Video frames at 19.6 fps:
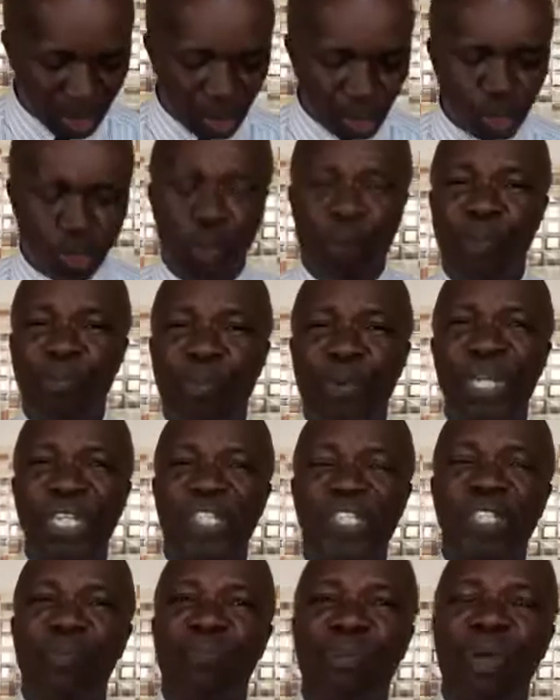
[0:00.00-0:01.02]
two
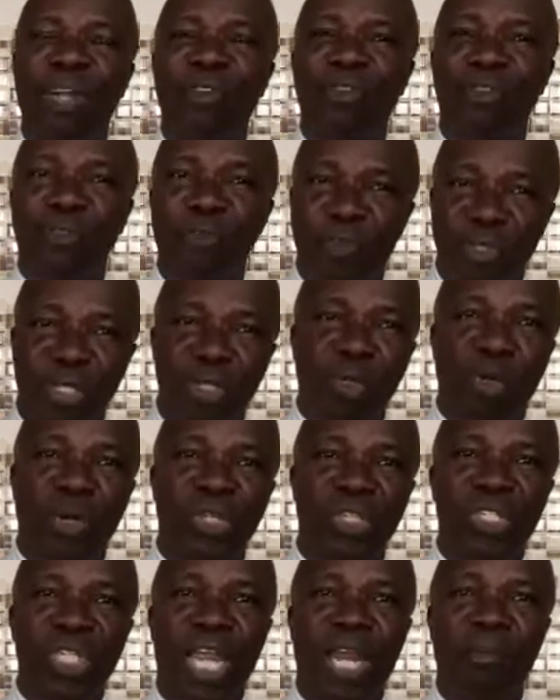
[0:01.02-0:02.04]
principal
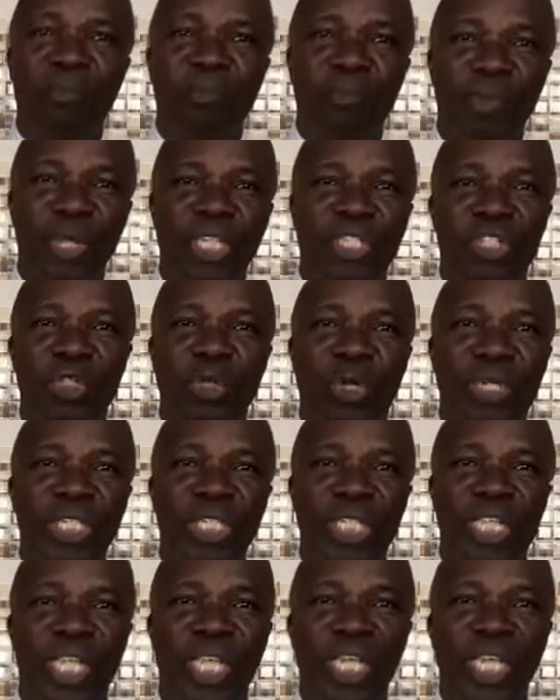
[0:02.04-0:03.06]
figures are
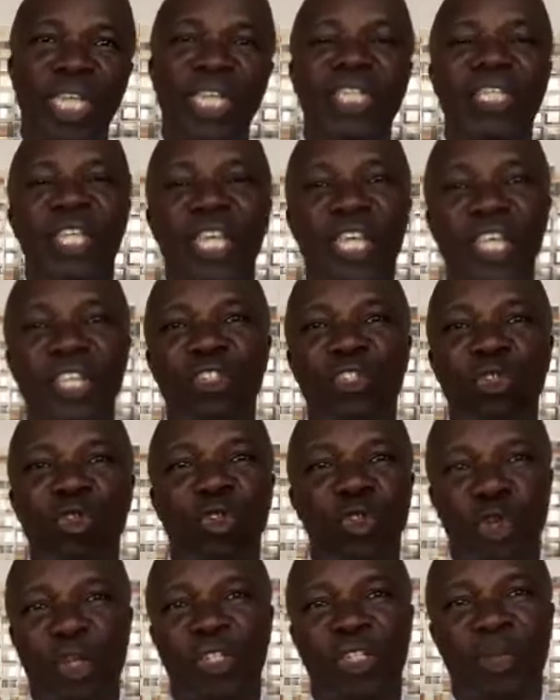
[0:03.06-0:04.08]
mentioned in the
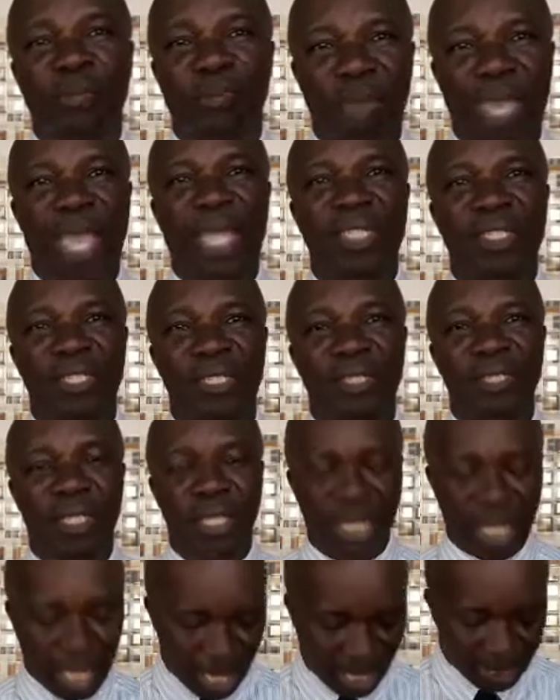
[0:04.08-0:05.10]
introductory part.
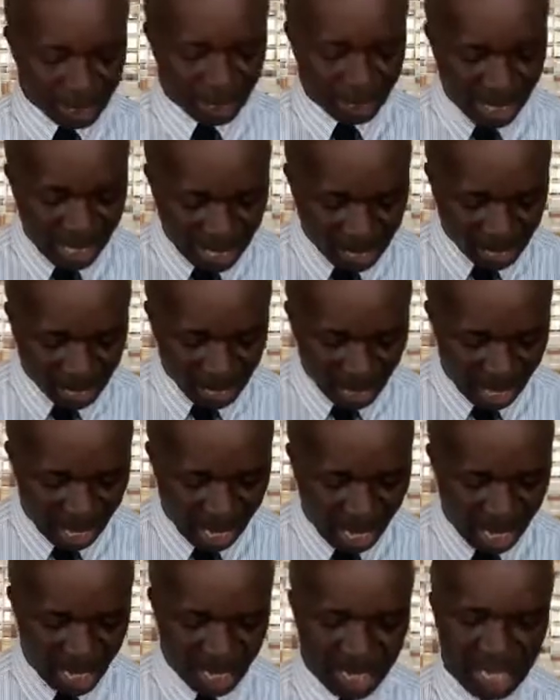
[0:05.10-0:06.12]
And these
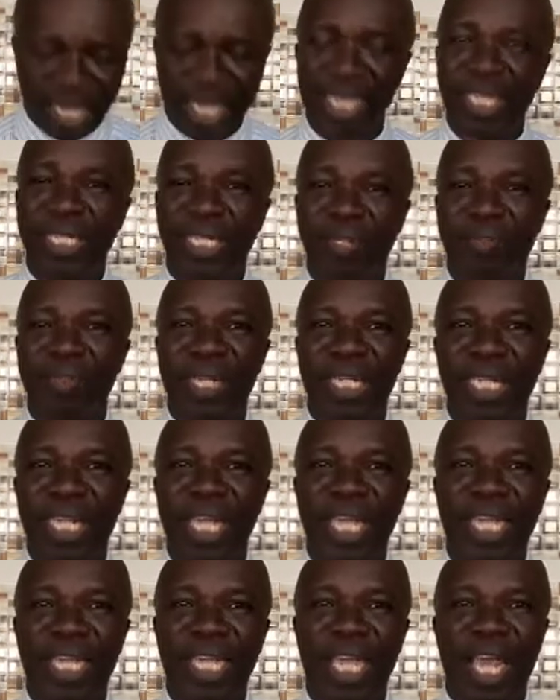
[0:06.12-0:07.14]
are
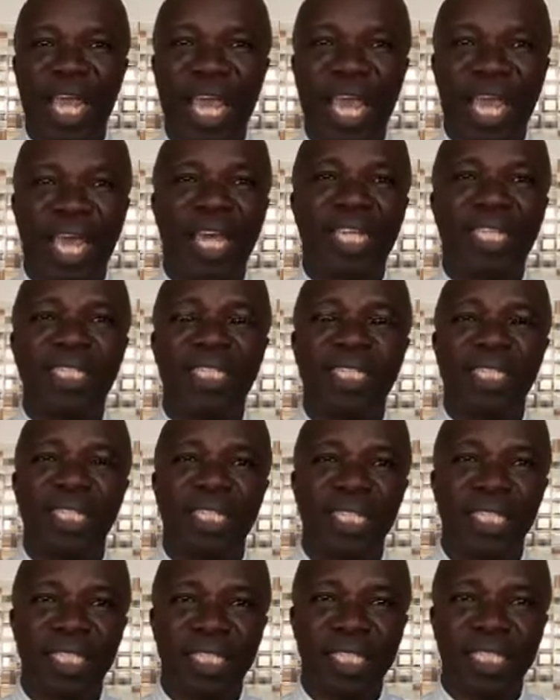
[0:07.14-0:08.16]
Elimelech and
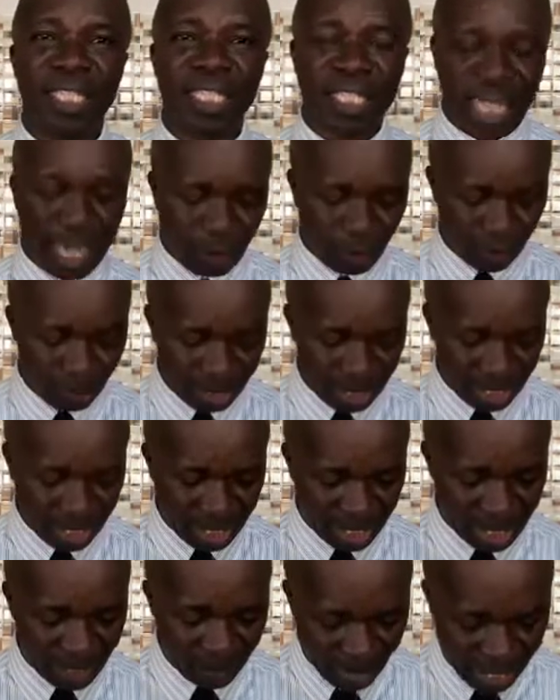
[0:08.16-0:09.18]
Naomi.
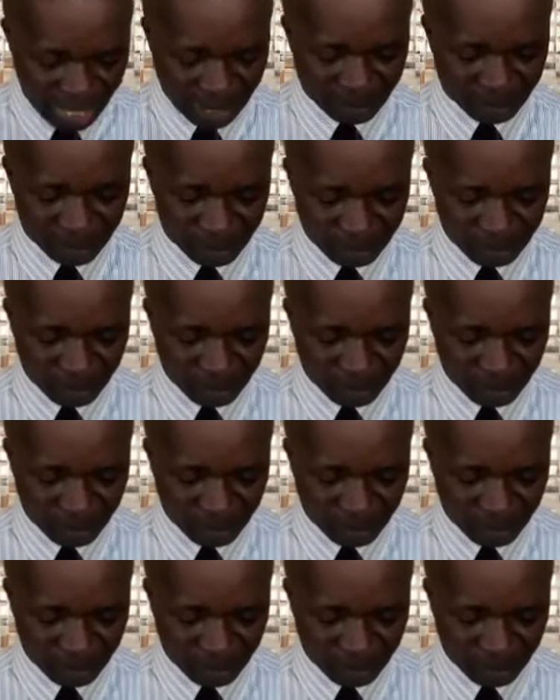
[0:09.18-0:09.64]
Amen.